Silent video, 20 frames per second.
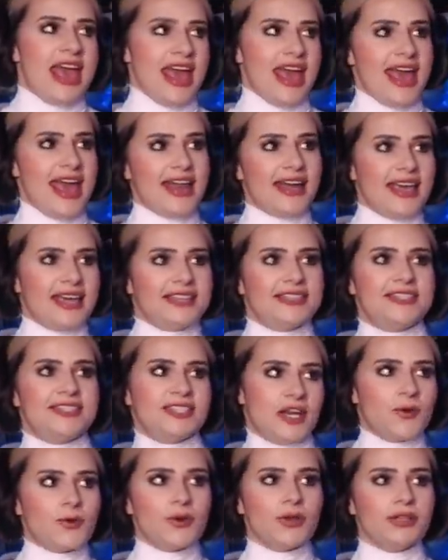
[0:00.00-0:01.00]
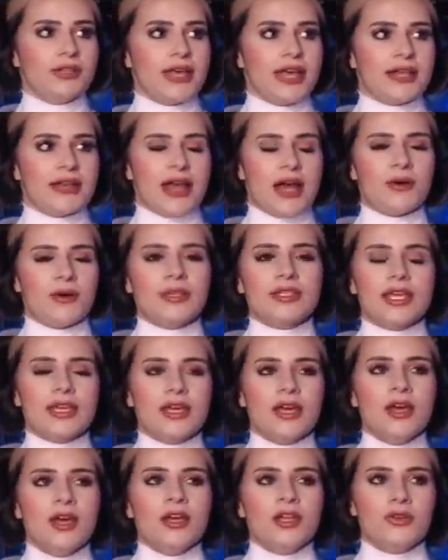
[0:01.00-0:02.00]
Anna, it's General Leia now. It's
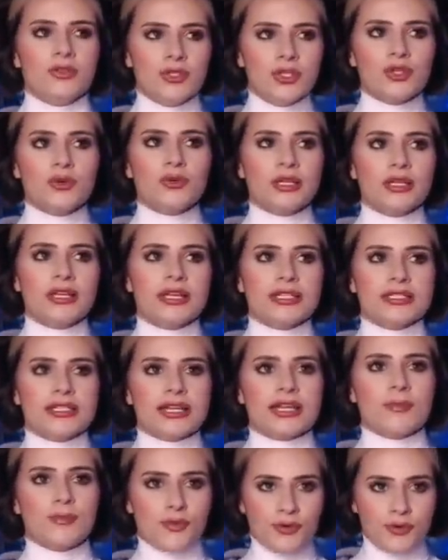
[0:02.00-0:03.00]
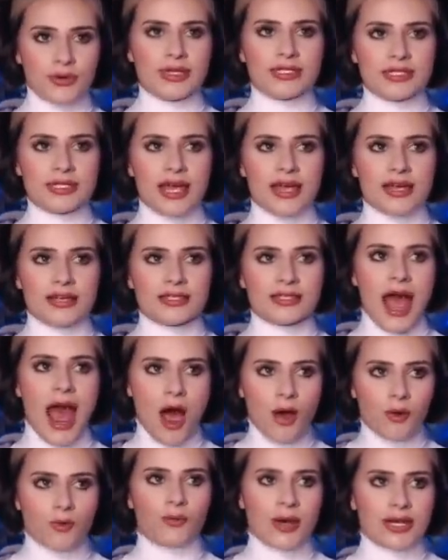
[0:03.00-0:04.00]
like, you do realize that a princess
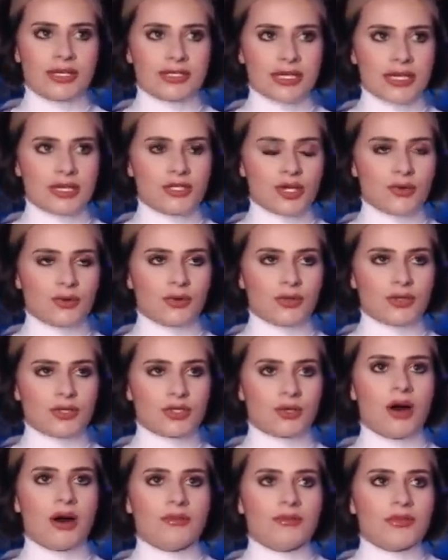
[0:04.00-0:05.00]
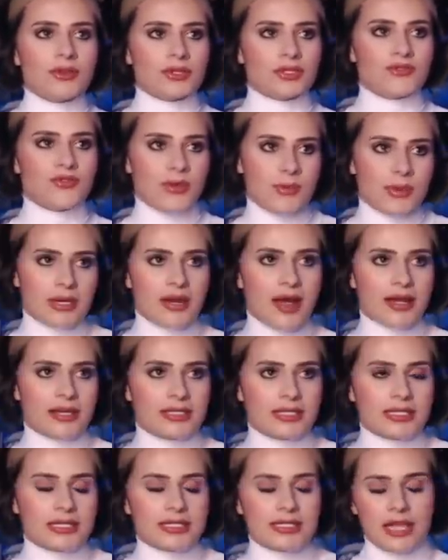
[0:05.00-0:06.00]
outranks a general, so all of those
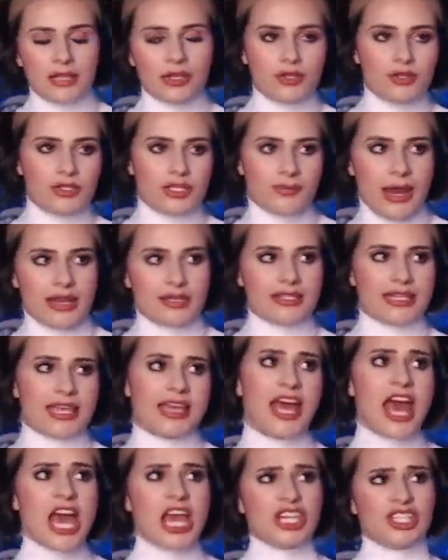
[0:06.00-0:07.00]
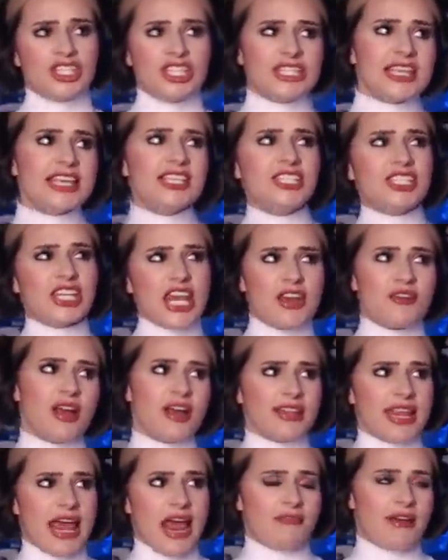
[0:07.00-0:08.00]
feminazis that lose their mind, it's like, she's a general
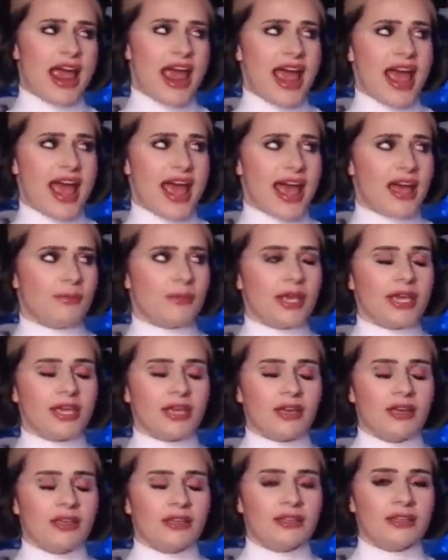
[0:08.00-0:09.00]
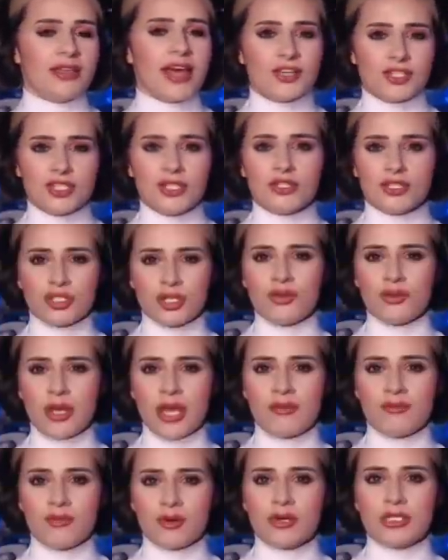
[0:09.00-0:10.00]
now, ah! I'm like, yeah, she, so you
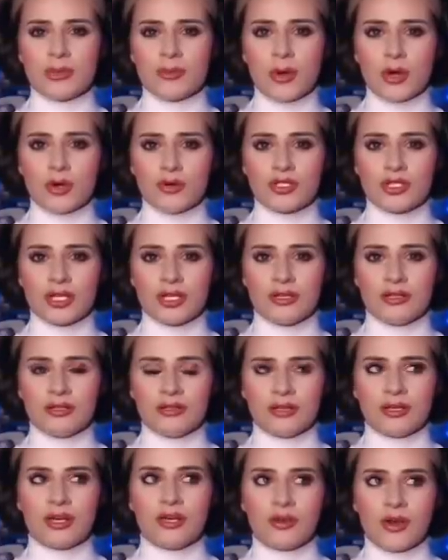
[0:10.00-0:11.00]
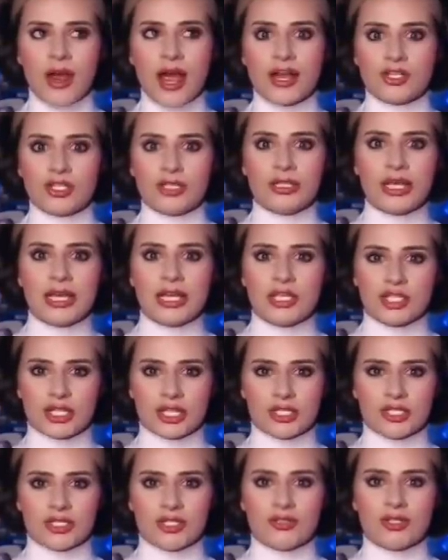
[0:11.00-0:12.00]
gave her a demotion?
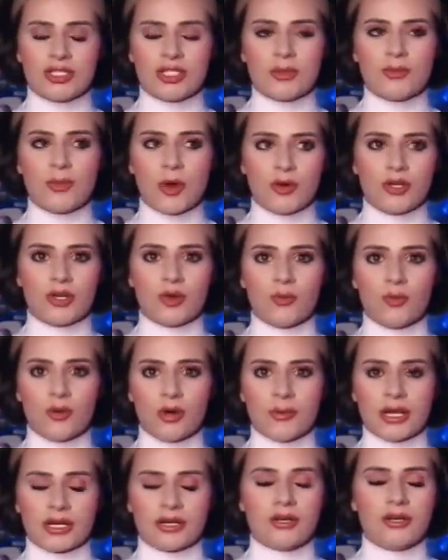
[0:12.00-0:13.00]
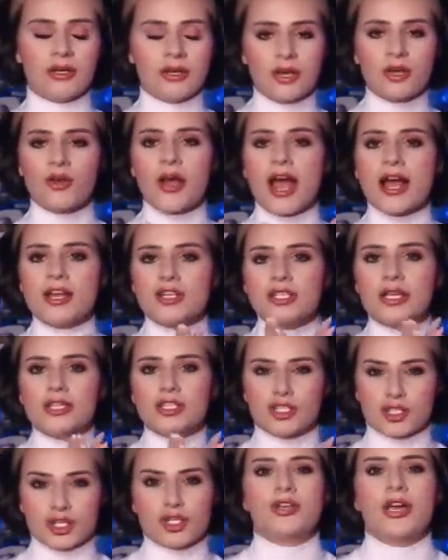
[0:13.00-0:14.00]
Congratulations, you just demoted a woman.
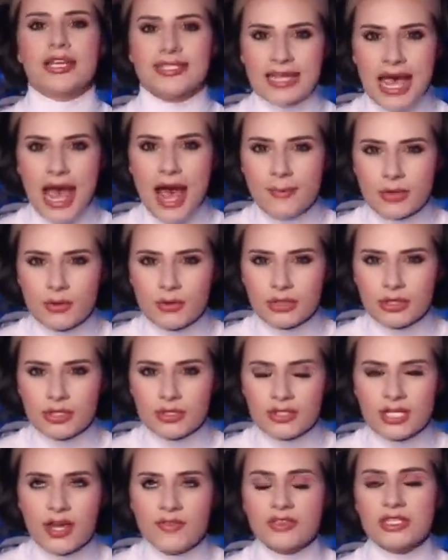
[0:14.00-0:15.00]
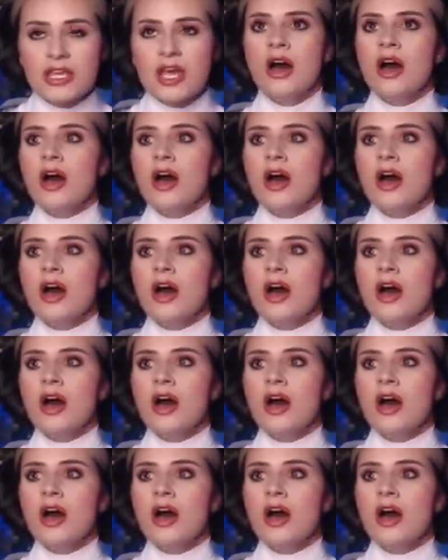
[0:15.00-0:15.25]
Congratulations, are you guys happy with yourselves?